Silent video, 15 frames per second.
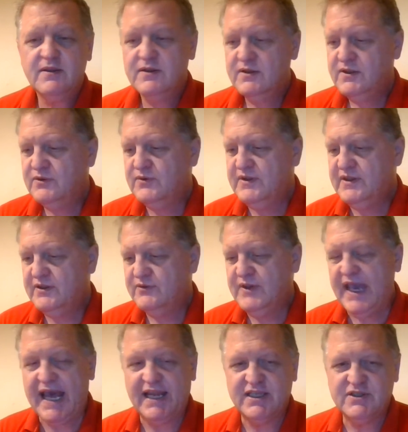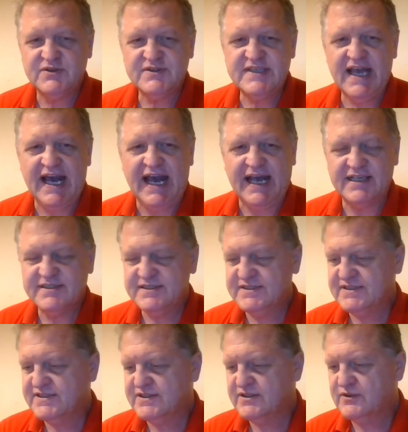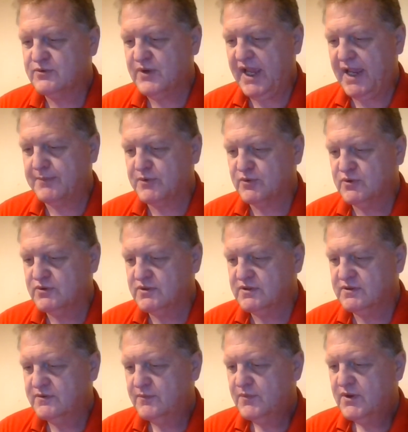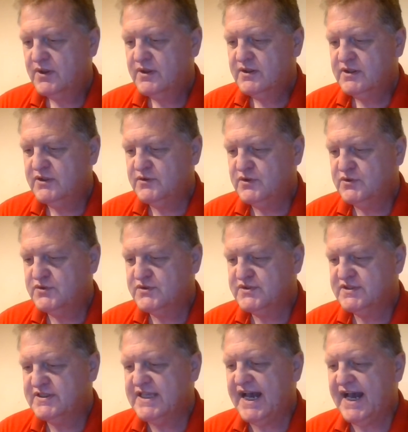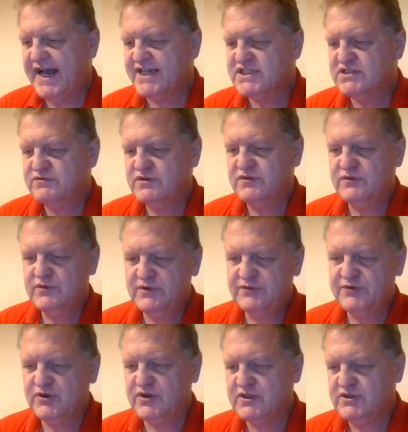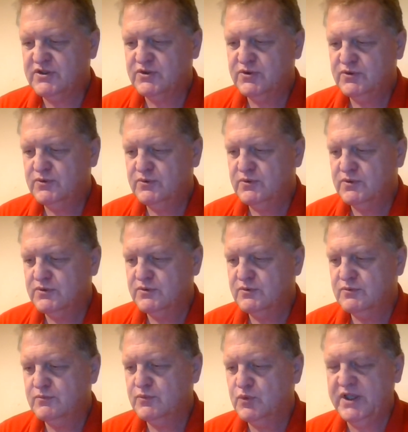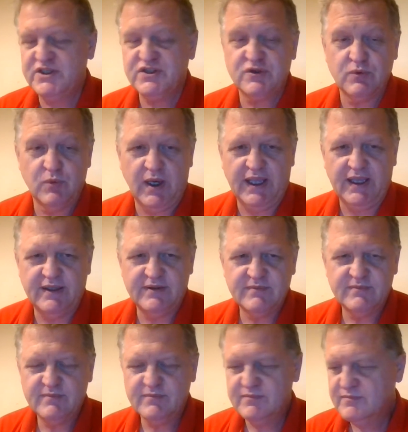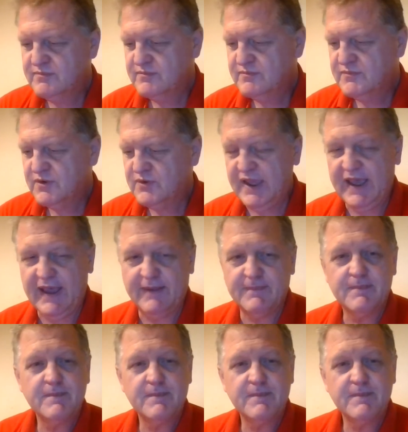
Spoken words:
you got to use das. It's just a grammar rule. You use das referring to who, whom, which, or what. Okay.